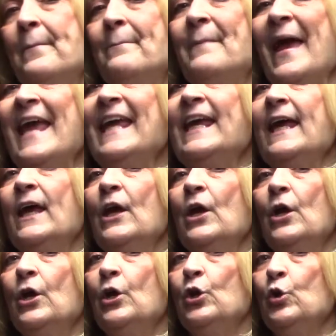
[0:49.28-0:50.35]
make
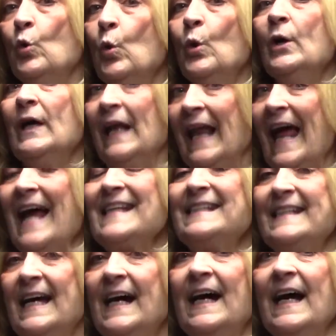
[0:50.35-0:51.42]
your class
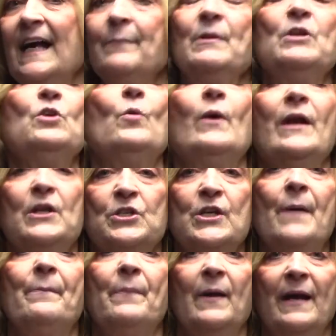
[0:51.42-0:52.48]
time and you want to
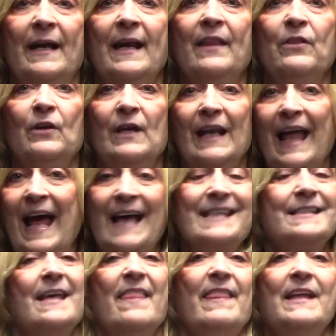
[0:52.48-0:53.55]
jump on another
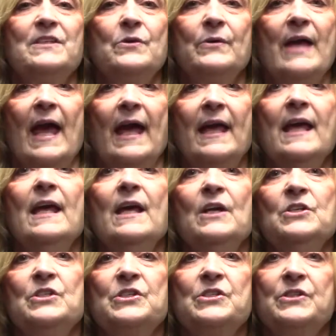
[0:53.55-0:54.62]
class, that's okay.
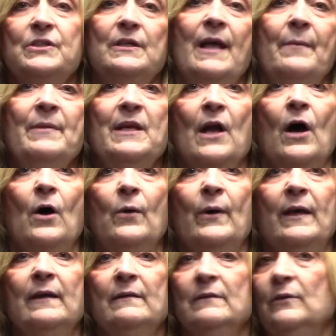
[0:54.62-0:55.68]
Just let me know
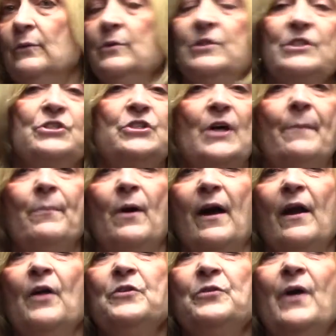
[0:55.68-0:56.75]
or just jump on.
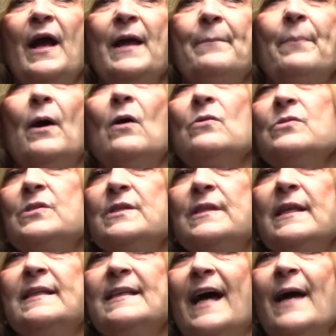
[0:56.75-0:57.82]
I'll try and post
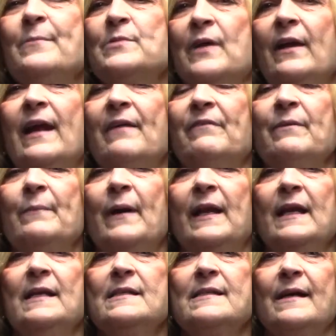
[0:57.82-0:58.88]
the times on
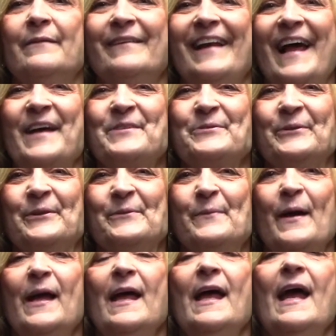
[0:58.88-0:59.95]
everybody's classroom.
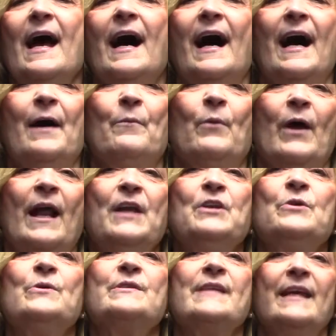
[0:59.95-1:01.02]
What I
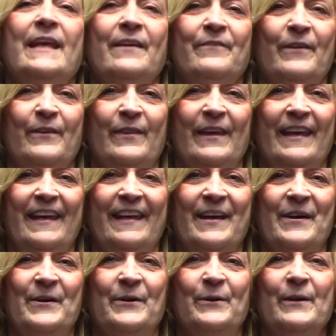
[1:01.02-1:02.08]
do is I give you the
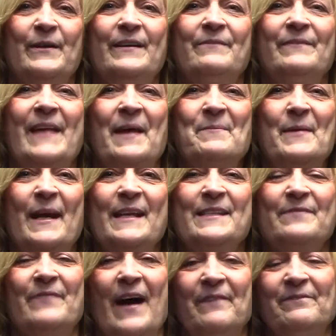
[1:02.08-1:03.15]
code 10 minutes,
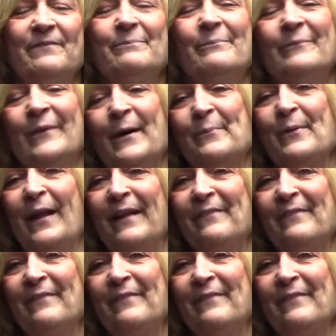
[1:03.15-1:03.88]
probably